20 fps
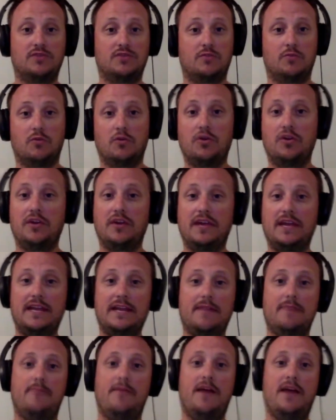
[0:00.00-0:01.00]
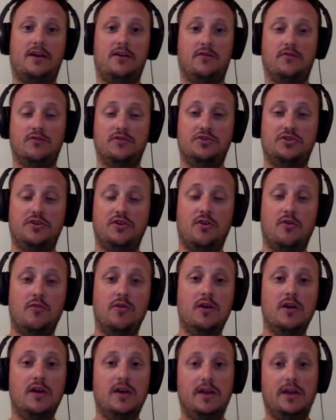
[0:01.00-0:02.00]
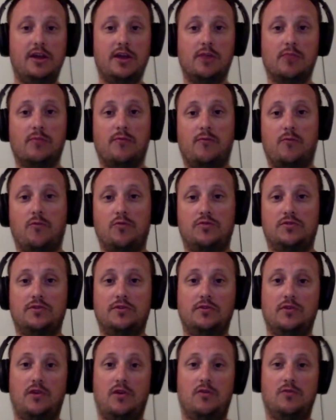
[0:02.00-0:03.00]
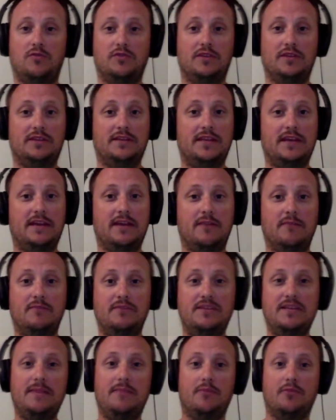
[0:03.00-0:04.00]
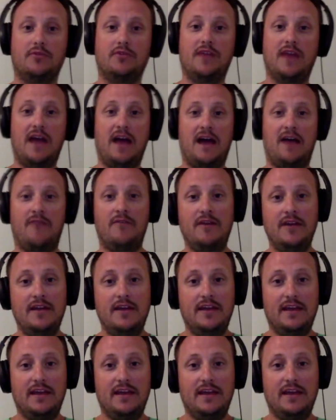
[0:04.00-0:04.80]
so we're going to get him back on the show here before too long to take a deeper dive